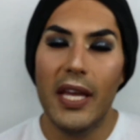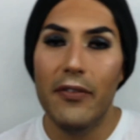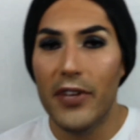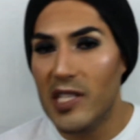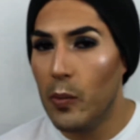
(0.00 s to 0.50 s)

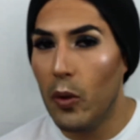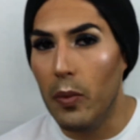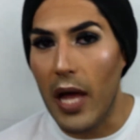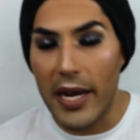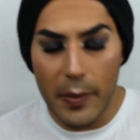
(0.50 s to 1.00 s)
Invisible
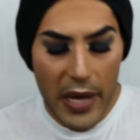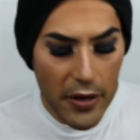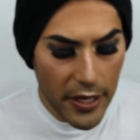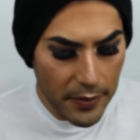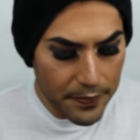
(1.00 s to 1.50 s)
Blotting
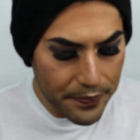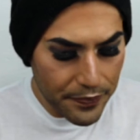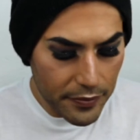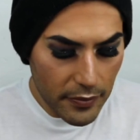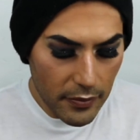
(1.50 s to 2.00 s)
Powder.
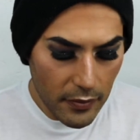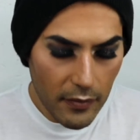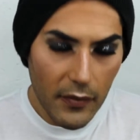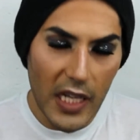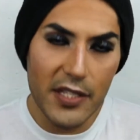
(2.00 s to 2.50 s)

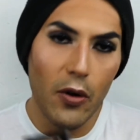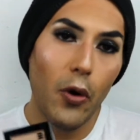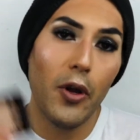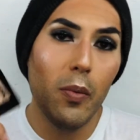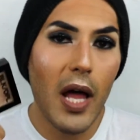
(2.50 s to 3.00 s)
It's an
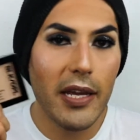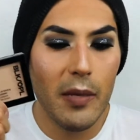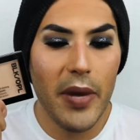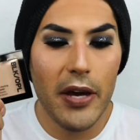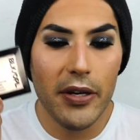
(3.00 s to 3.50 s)
oil
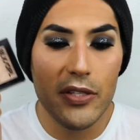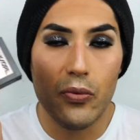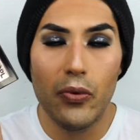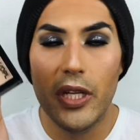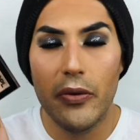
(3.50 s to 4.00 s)
blocking powder. It's
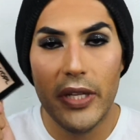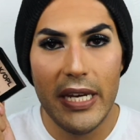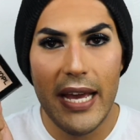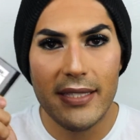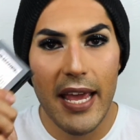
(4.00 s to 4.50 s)
really, really
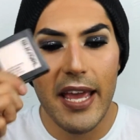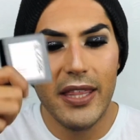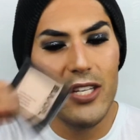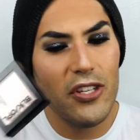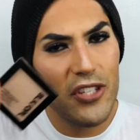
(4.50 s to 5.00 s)
nice.
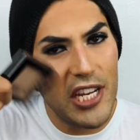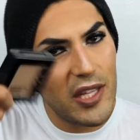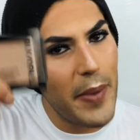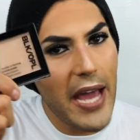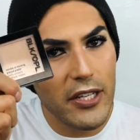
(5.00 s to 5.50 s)
They just
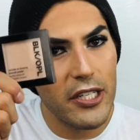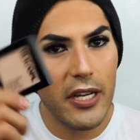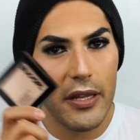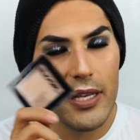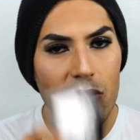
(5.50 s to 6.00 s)
changed the
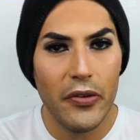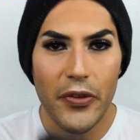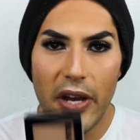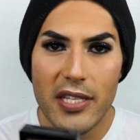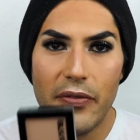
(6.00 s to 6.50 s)
packaging on these, so if
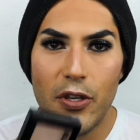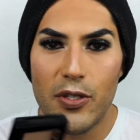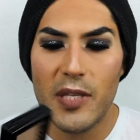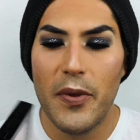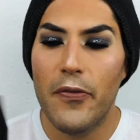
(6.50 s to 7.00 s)
you guys have
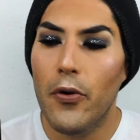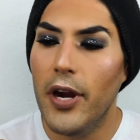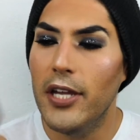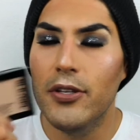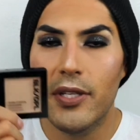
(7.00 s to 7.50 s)
used this
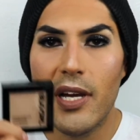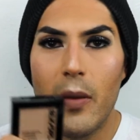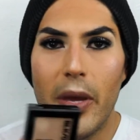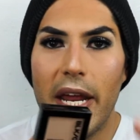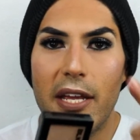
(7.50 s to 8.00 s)
before, it used to
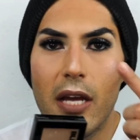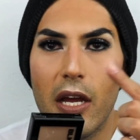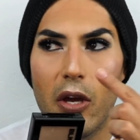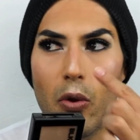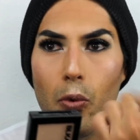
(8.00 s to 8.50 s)
come in a
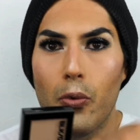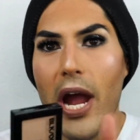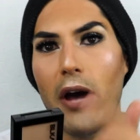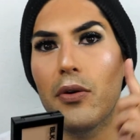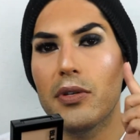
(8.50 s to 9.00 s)

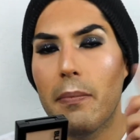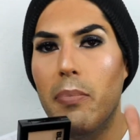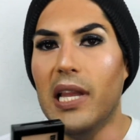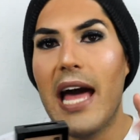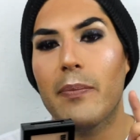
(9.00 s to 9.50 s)

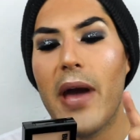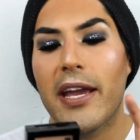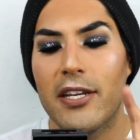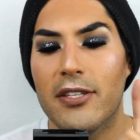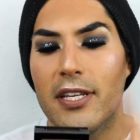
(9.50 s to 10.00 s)
round black
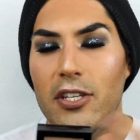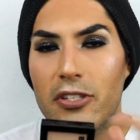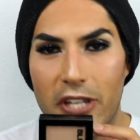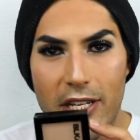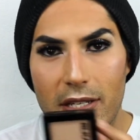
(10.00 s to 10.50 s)
package. They
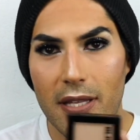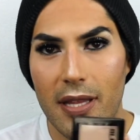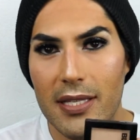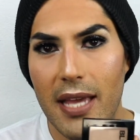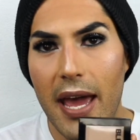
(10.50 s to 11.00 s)
just changed it to
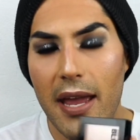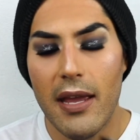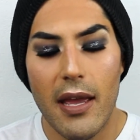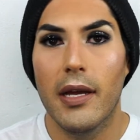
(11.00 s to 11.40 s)
this guy.